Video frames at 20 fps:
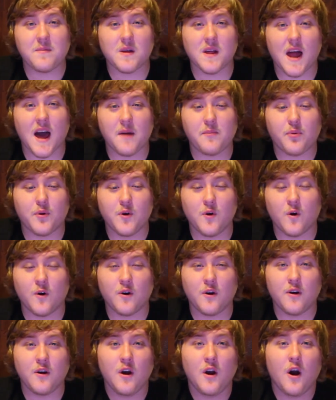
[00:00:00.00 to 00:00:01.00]
that I
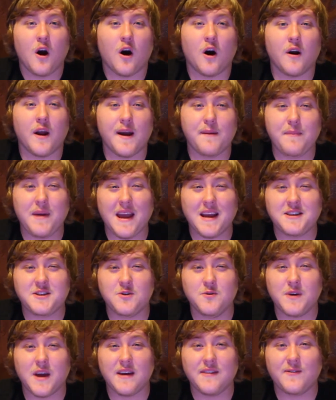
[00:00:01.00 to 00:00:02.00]
pre-ordered are NBA
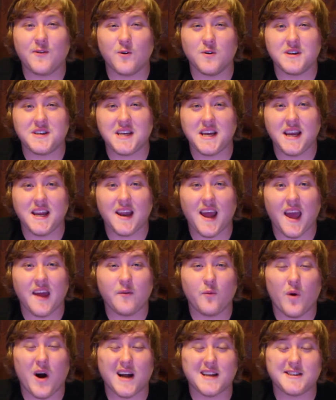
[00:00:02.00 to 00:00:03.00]
2K14
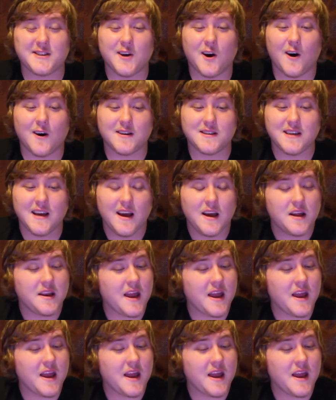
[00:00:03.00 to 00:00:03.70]
and Watch Dogs.